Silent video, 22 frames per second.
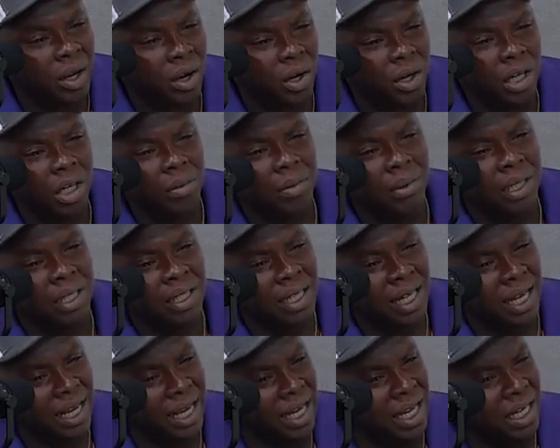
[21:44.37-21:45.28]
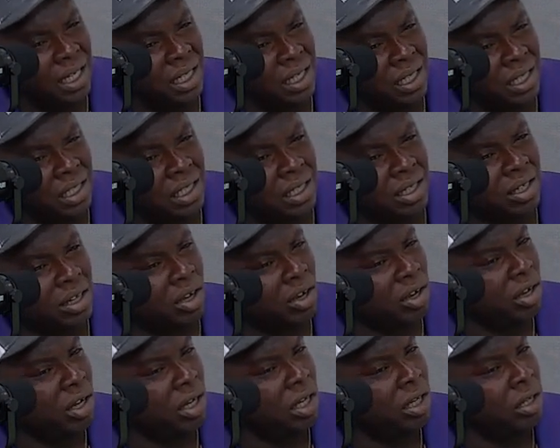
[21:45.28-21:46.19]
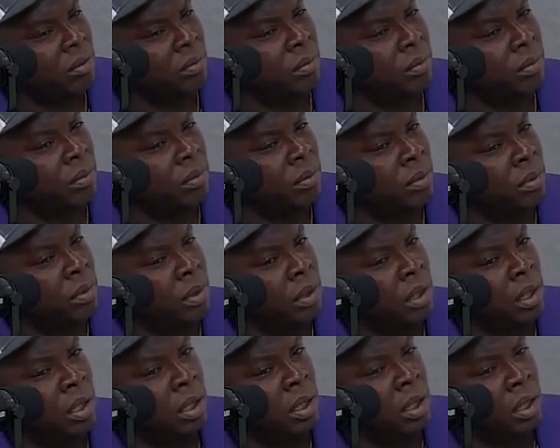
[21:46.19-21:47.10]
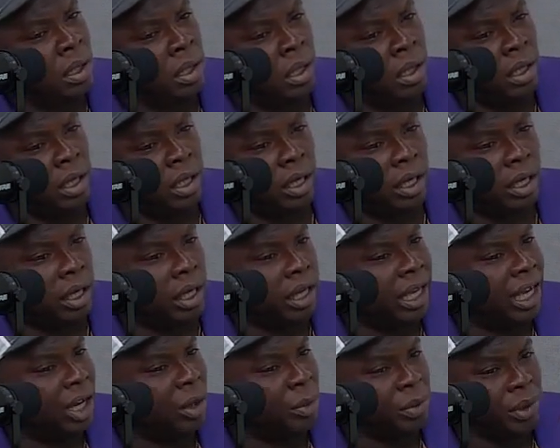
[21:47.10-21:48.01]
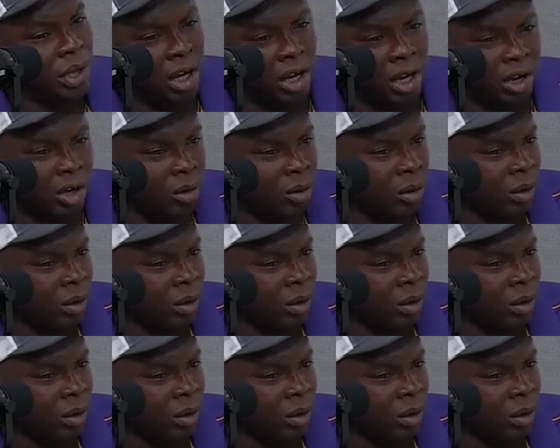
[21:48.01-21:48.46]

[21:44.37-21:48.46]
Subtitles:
does the analysts and all them help y'all with?